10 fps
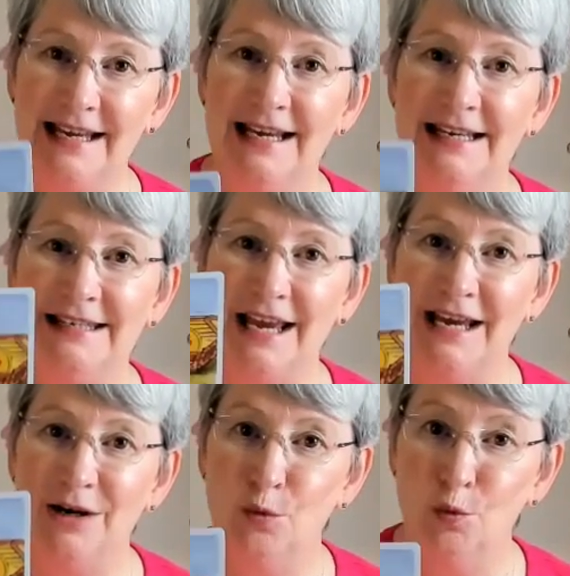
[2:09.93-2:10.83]
is
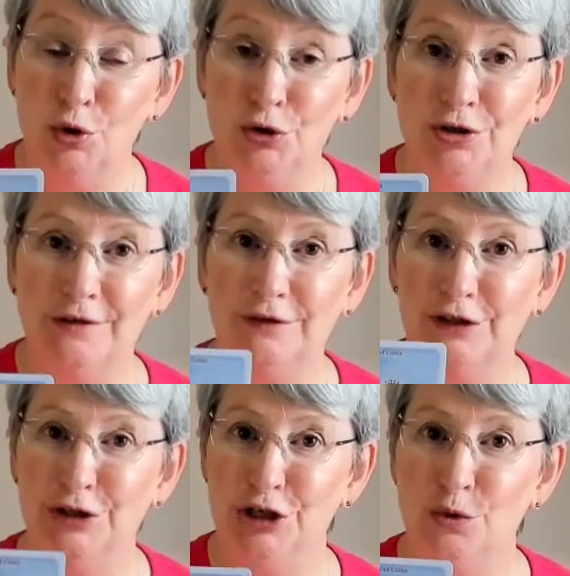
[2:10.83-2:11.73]
a
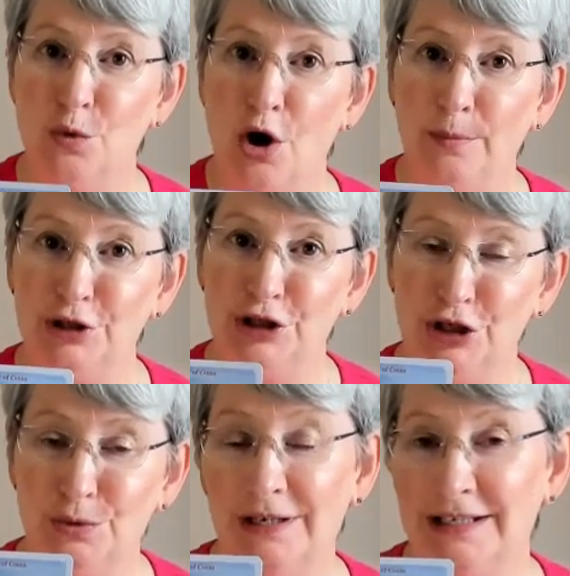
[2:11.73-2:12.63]
wonderful new
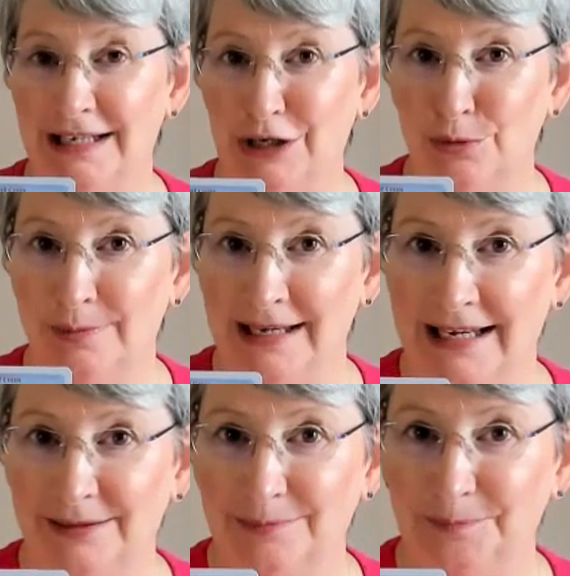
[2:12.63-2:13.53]
opportunity coming
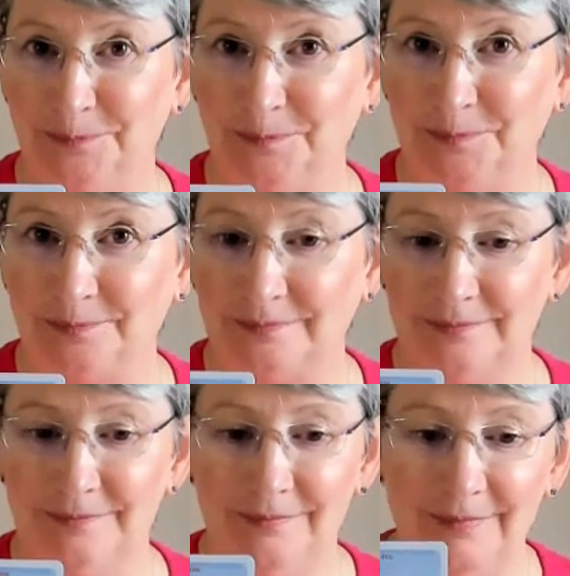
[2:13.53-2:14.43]
in.
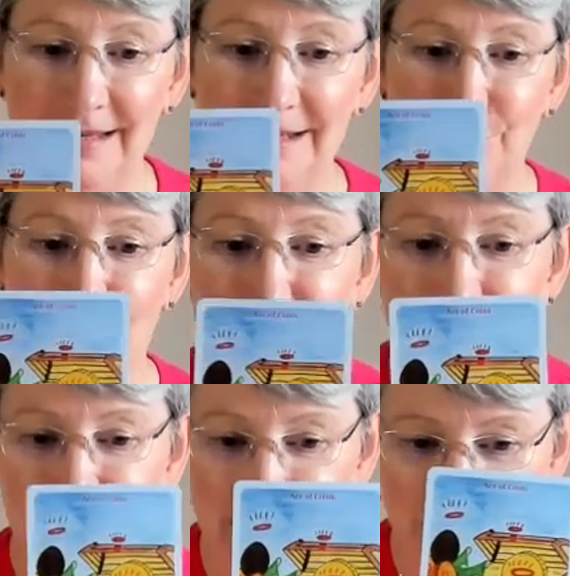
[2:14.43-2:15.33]
And if we look
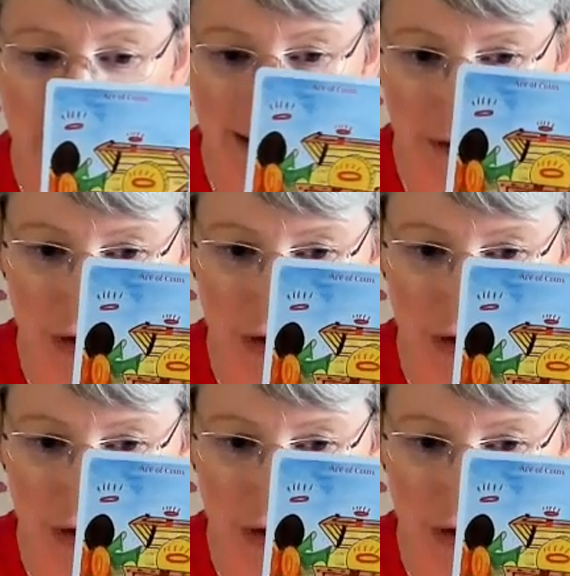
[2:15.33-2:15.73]
at the card,